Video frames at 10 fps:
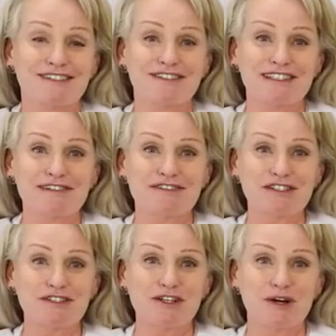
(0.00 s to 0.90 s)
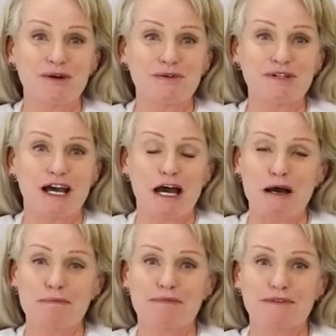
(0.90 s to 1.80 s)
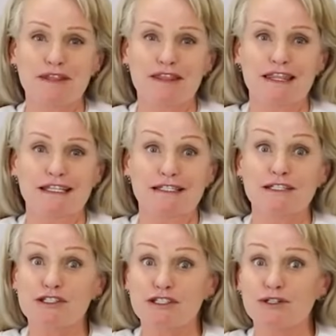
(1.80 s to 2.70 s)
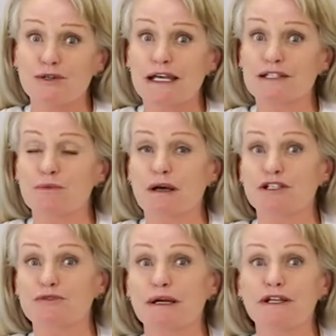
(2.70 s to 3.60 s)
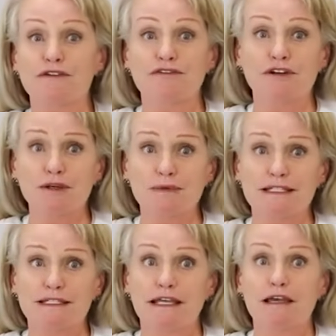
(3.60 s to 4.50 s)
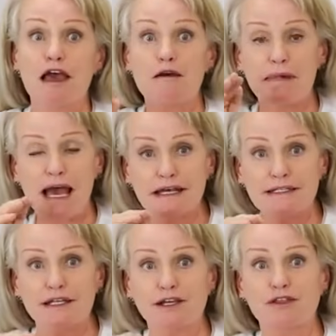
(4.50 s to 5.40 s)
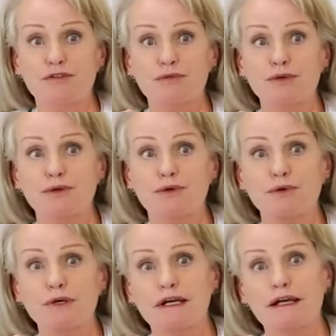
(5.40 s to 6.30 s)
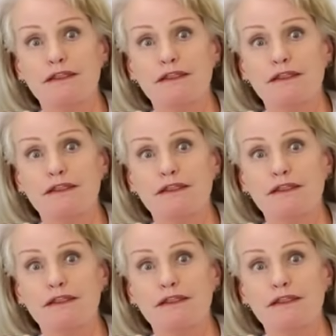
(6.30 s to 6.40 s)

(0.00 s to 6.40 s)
to lift and tone up the tissue, as well as radio frequency passing through